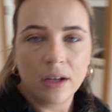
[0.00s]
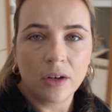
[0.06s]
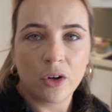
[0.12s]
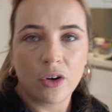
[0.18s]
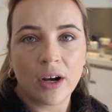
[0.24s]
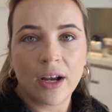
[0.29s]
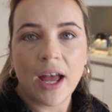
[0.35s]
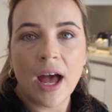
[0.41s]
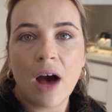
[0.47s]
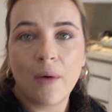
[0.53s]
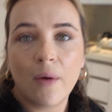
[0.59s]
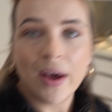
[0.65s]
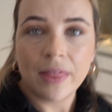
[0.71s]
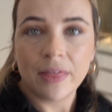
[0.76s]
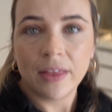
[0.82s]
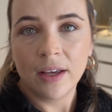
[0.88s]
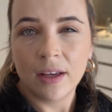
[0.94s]
Krakow,
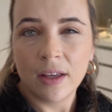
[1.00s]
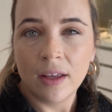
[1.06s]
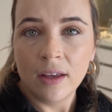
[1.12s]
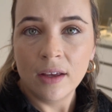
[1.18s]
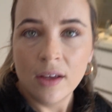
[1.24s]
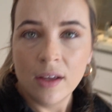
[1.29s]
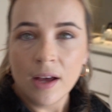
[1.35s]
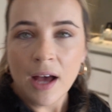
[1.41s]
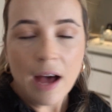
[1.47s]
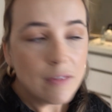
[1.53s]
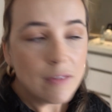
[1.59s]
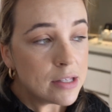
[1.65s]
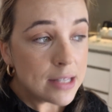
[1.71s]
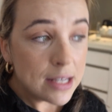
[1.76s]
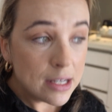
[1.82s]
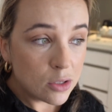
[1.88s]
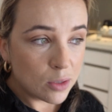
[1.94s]
I think.
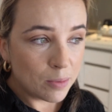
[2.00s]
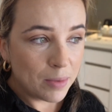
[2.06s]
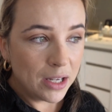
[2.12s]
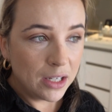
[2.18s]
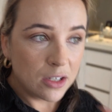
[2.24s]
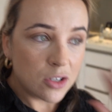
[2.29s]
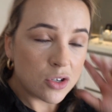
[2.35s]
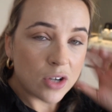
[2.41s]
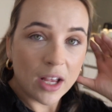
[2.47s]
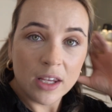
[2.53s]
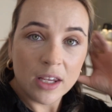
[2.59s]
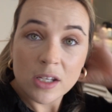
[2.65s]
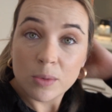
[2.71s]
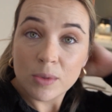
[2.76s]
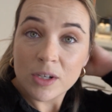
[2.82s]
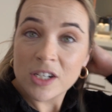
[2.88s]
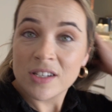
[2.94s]
Haven't seen too many
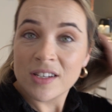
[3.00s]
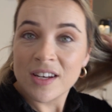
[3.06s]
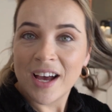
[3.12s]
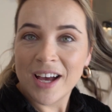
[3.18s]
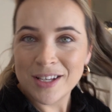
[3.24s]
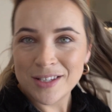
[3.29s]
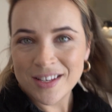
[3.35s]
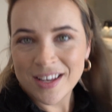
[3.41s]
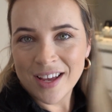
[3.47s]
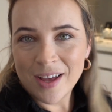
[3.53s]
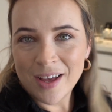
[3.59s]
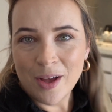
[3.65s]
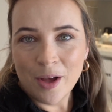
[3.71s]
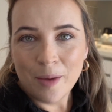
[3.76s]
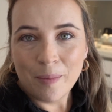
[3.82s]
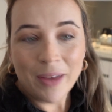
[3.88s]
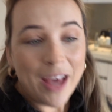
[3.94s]
Australians, which is nice.
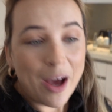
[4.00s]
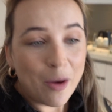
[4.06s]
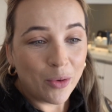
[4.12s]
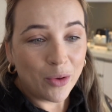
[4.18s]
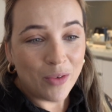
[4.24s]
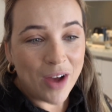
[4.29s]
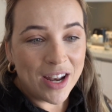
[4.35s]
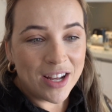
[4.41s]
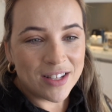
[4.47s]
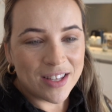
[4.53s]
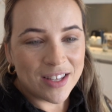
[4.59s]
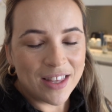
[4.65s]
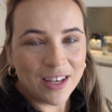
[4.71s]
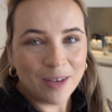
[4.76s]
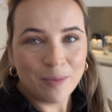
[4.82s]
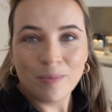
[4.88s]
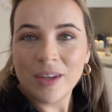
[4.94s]
But yeah, we ran into
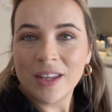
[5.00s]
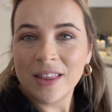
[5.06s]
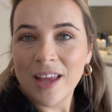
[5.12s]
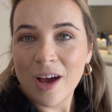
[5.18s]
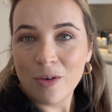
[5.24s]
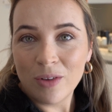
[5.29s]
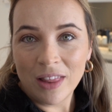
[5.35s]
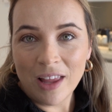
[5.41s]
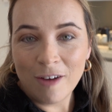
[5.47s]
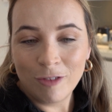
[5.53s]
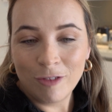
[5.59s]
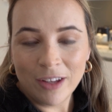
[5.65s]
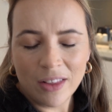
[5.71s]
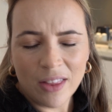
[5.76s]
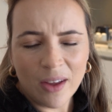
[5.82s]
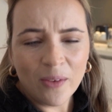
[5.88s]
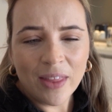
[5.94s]
them. They were
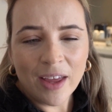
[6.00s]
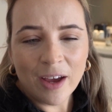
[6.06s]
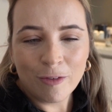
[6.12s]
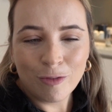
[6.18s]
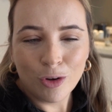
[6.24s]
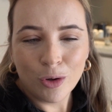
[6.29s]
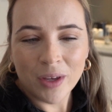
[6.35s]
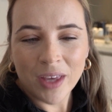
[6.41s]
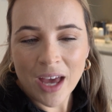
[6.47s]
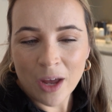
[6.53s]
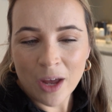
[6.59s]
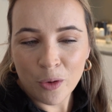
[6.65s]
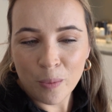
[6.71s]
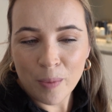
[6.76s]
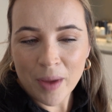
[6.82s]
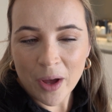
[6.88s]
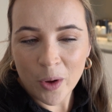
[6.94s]
lovely. They were there for
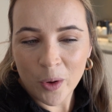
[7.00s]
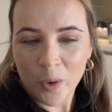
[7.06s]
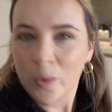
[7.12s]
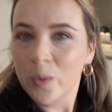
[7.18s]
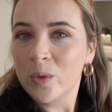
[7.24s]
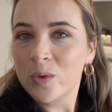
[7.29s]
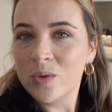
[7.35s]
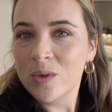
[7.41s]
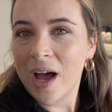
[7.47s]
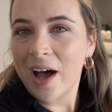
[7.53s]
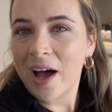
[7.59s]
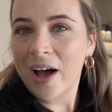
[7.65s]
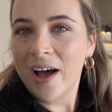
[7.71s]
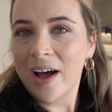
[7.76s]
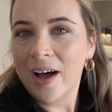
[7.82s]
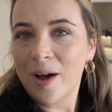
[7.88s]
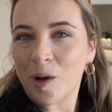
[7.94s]
kettlebell
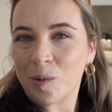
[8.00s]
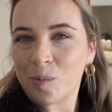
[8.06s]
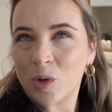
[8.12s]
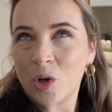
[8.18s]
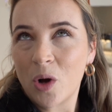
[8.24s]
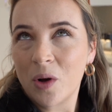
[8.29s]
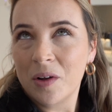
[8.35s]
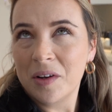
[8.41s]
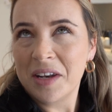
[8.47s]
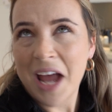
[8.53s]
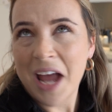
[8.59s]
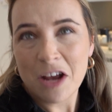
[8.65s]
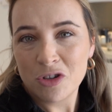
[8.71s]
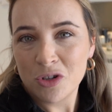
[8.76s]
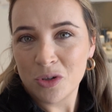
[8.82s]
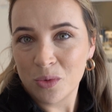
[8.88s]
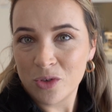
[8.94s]

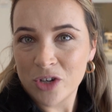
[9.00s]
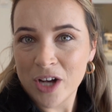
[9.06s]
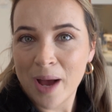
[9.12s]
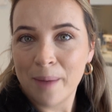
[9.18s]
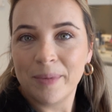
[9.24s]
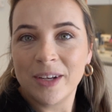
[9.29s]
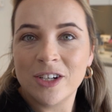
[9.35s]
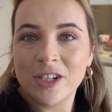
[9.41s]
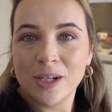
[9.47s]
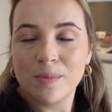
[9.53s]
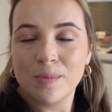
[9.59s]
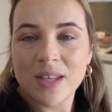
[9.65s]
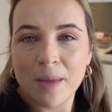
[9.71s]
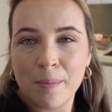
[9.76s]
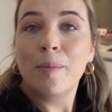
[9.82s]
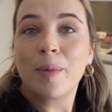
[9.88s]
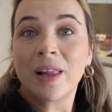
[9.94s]
national championships.
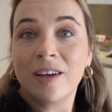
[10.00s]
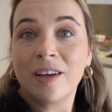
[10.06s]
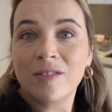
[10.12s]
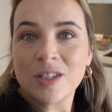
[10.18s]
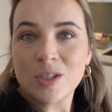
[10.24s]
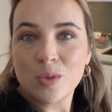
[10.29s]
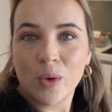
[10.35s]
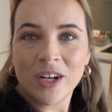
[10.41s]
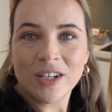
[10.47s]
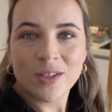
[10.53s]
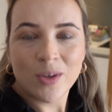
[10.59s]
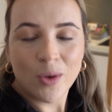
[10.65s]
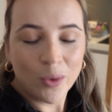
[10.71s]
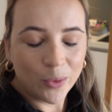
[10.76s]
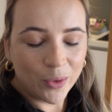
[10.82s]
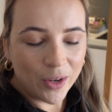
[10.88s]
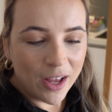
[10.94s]
I believe it's what it's
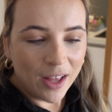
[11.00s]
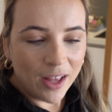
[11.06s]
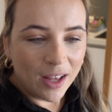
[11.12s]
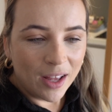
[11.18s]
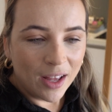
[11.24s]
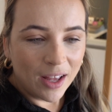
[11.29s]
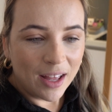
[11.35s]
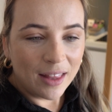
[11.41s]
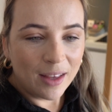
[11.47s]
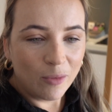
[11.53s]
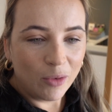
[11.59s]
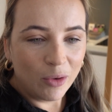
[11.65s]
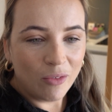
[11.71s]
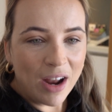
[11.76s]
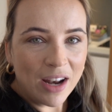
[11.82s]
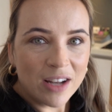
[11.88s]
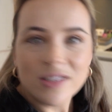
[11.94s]
called. And then we
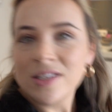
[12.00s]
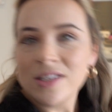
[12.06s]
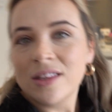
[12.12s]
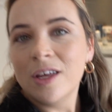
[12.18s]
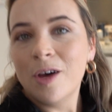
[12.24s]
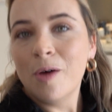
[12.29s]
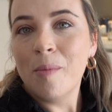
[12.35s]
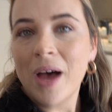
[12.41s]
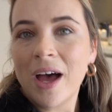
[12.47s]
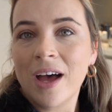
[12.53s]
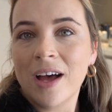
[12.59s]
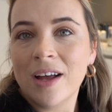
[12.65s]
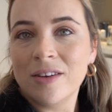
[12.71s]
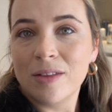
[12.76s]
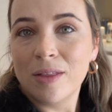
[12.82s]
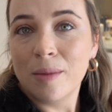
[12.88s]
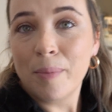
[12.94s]
ran into them
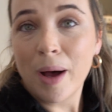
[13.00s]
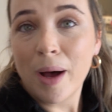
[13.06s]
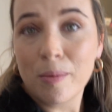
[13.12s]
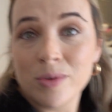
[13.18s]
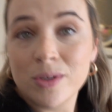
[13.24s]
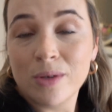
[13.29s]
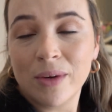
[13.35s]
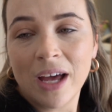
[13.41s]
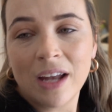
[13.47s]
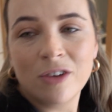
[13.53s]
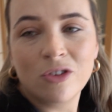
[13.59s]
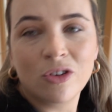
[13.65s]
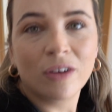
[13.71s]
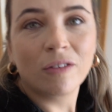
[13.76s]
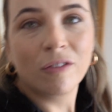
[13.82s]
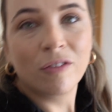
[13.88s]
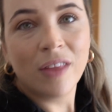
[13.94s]
at the pub, so we had a
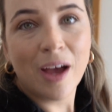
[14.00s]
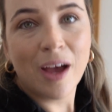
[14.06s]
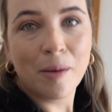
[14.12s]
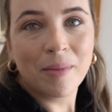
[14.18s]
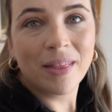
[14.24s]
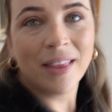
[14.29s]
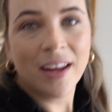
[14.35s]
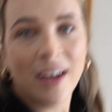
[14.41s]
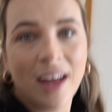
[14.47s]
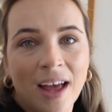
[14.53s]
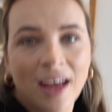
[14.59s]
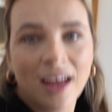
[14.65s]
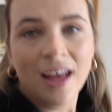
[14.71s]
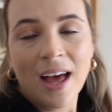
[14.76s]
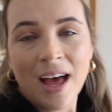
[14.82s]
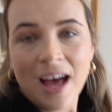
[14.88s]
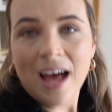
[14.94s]
drink with them and then
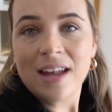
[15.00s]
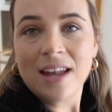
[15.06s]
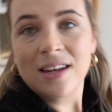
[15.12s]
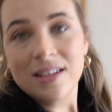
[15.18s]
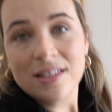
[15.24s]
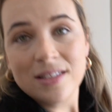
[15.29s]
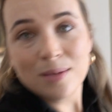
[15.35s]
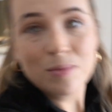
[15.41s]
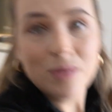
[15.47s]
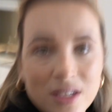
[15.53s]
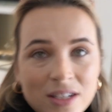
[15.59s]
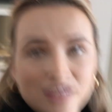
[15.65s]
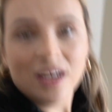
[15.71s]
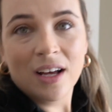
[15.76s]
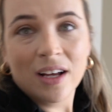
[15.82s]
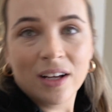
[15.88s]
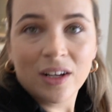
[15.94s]
had some
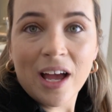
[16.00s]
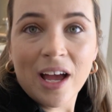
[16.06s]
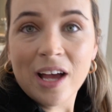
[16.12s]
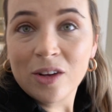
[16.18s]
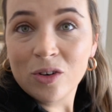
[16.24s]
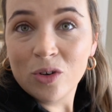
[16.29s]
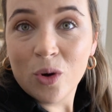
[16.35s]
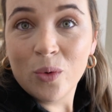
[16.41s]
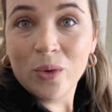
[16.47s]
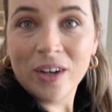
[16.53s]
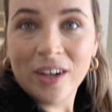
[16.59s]
dinner and called